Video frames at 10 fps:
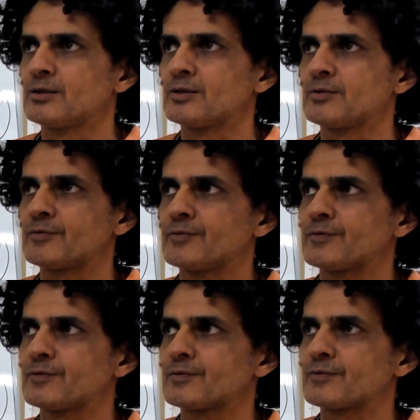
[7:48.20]

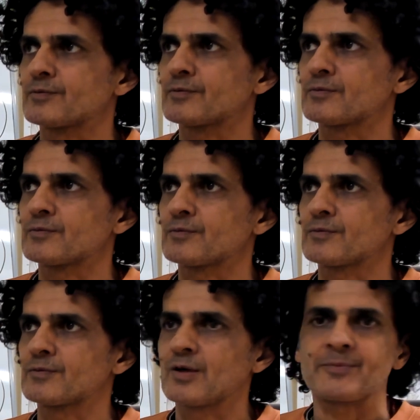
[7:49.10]
if
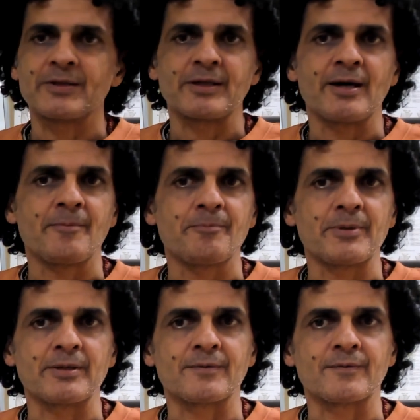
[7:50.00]
something
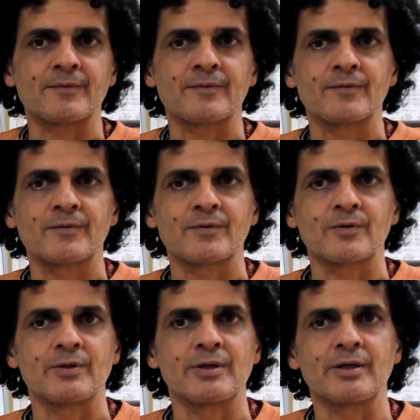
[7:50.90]
happened,
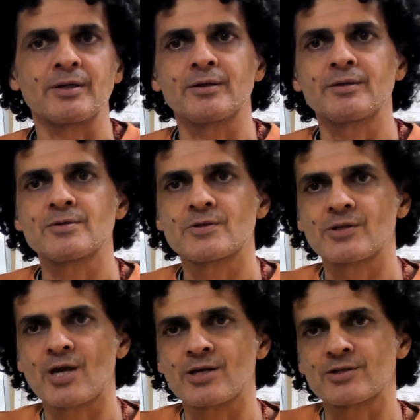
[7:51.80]
so they
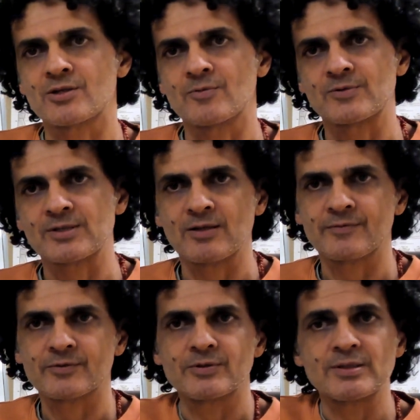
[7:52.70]
change
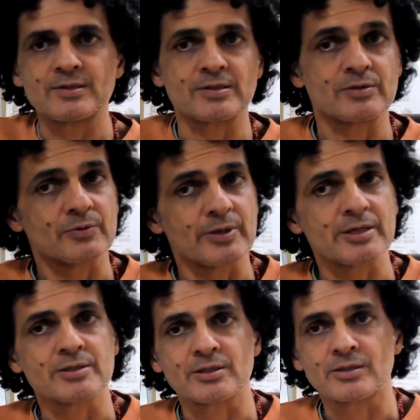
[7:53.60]
themselves to this
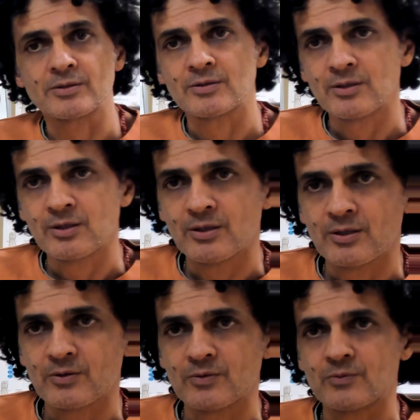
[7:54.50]
situation,
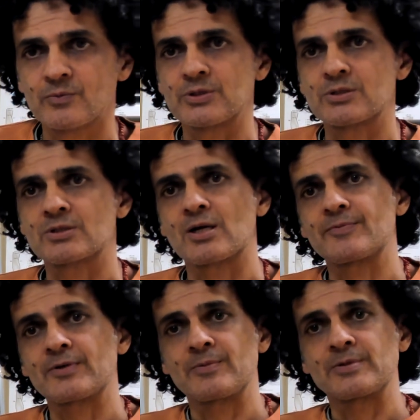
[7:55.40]
which
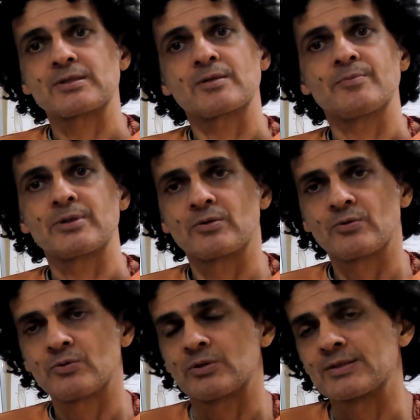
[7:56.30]
sometimes can be
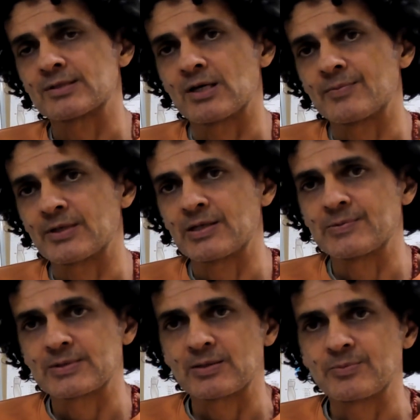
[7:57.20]
good and
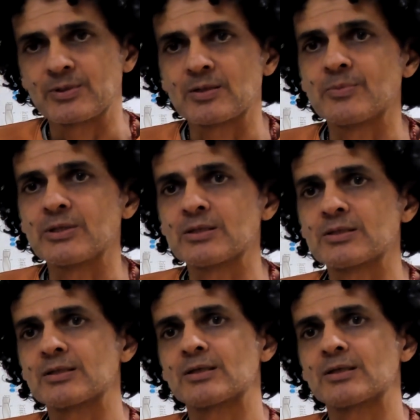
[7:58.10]
sometimes can be a bit